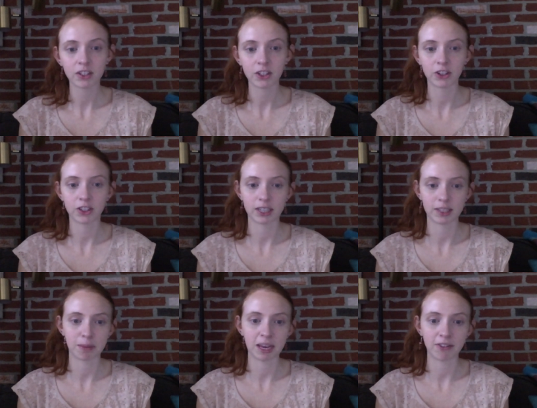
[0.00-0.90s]
So it
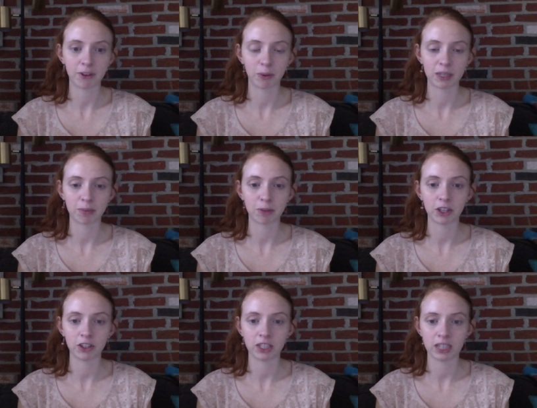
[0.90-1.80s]
says, made for
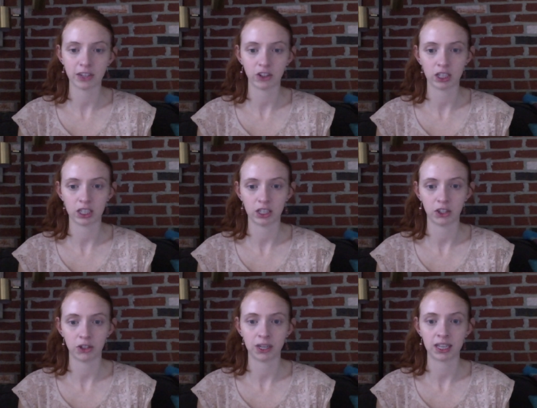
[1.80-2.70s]
whispering your intention
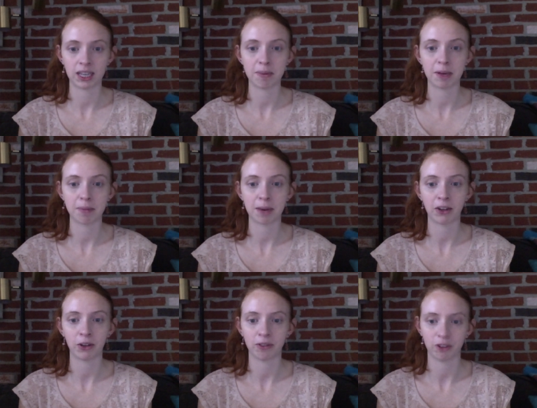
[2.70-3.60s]
into and keeping
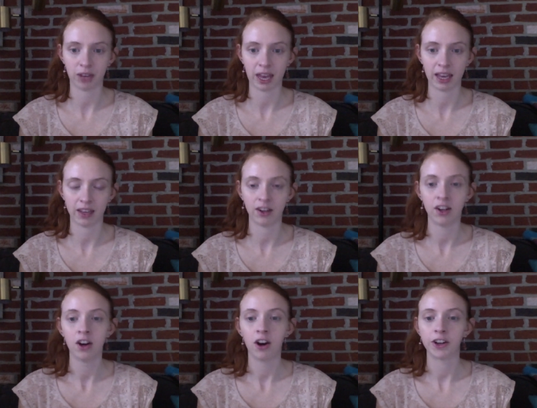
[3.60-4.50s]
about you if you can
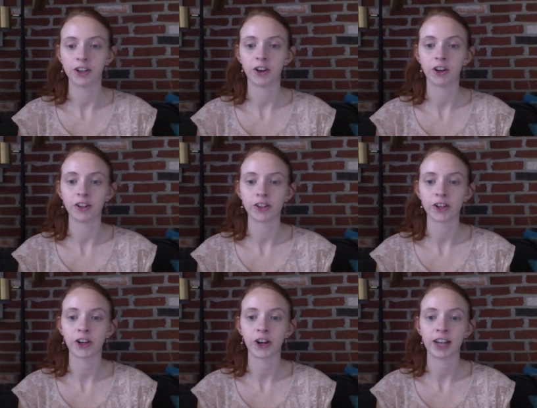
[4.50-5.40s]
on an
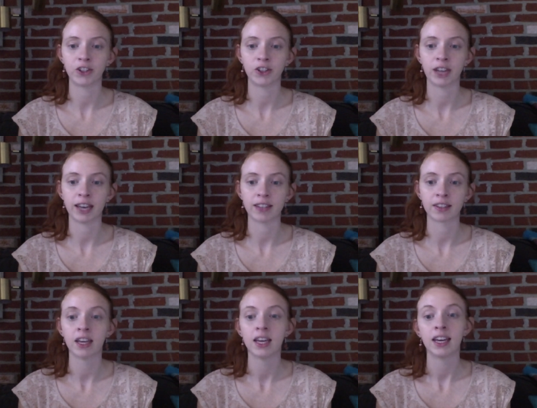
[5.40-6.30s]
altar or at your
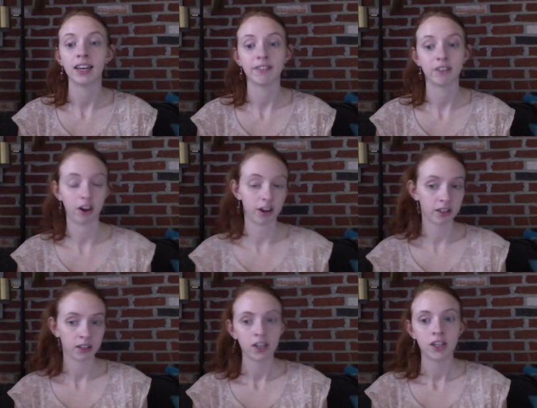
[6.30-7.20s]
desk if
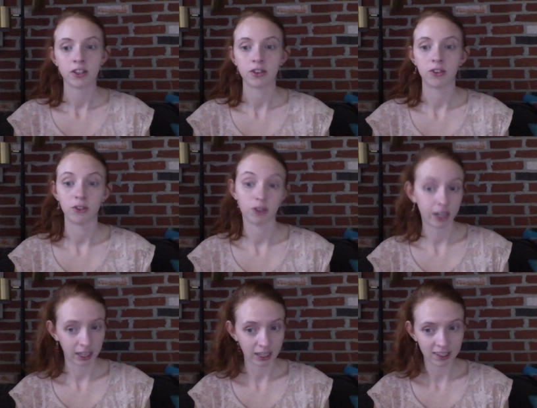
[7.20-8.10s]
not. So do
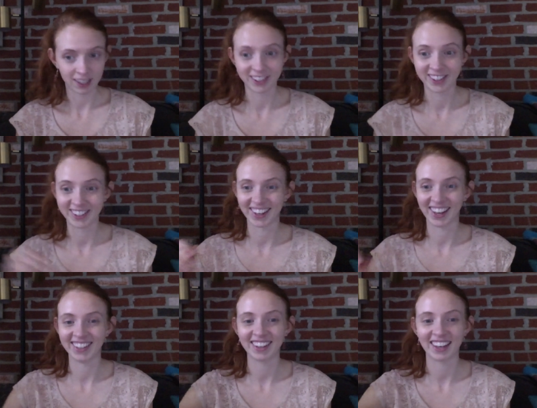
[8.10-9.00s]
not eat, she
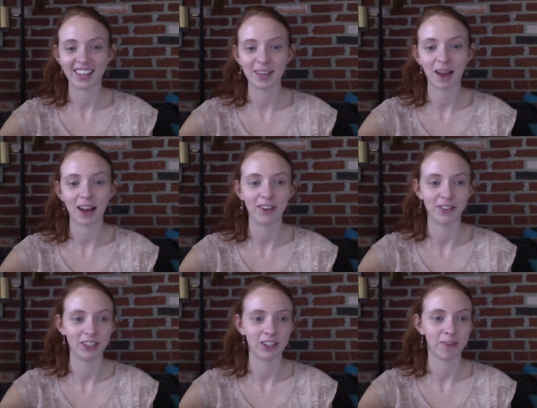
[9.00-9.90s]
says, and keep out
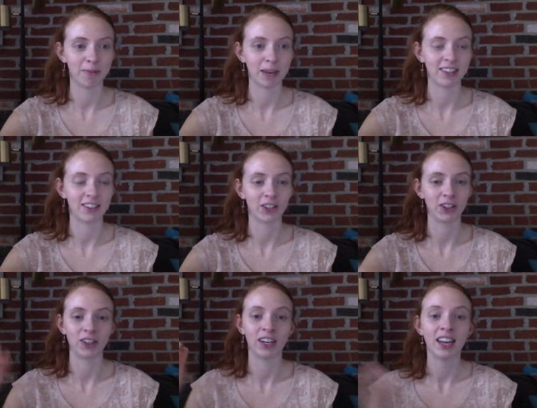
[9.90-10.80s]
of reach of pets and
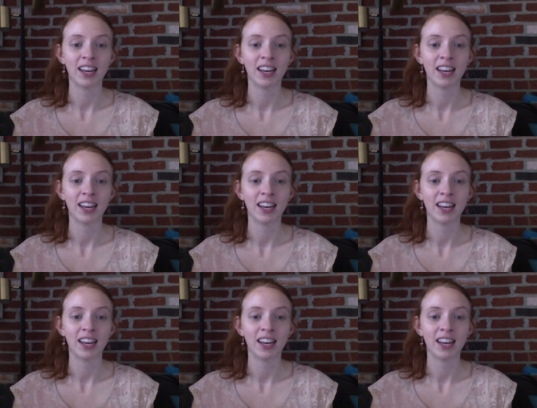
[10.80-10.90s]
children.